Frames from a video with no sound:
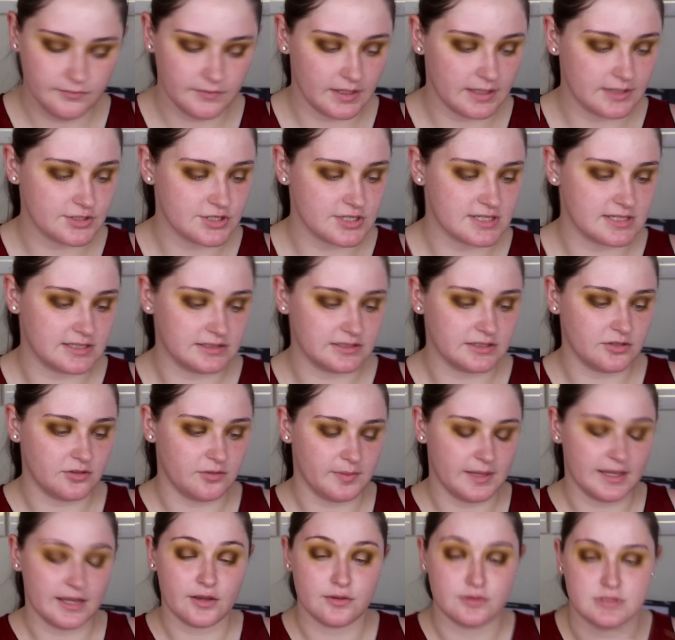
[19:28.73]
And just a little
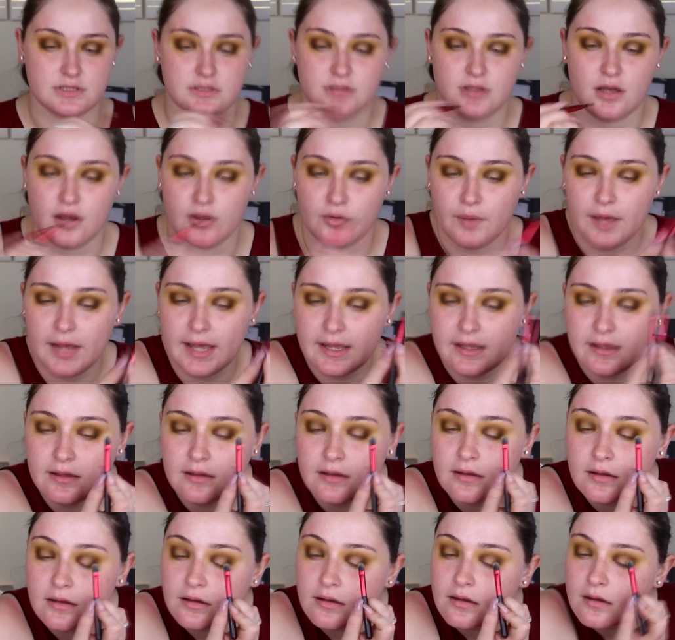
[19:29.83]
bit goes a long way.
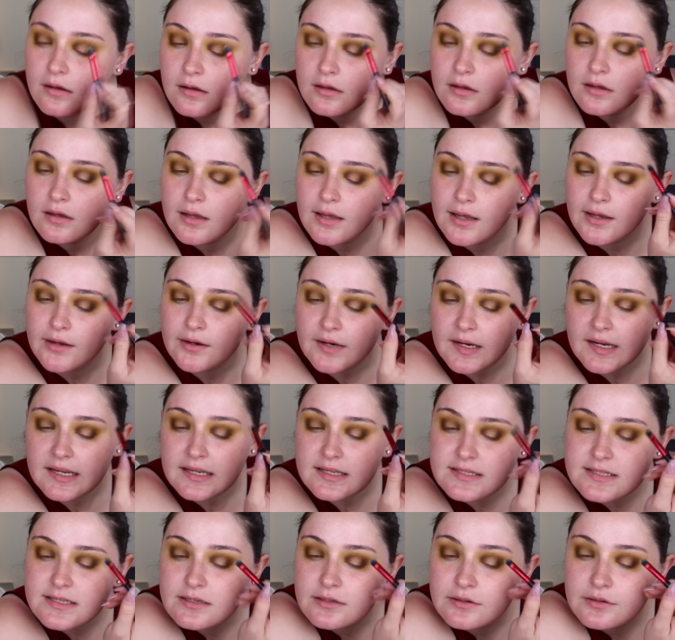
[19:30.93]
All
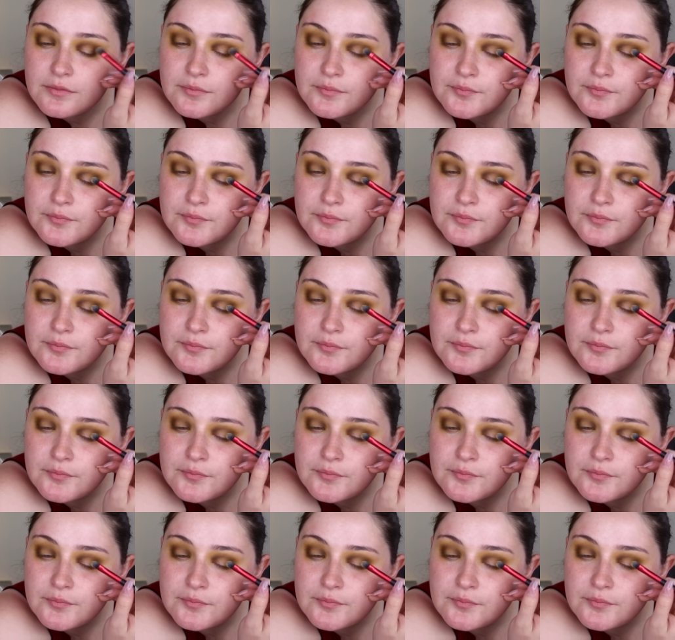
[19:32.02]
right.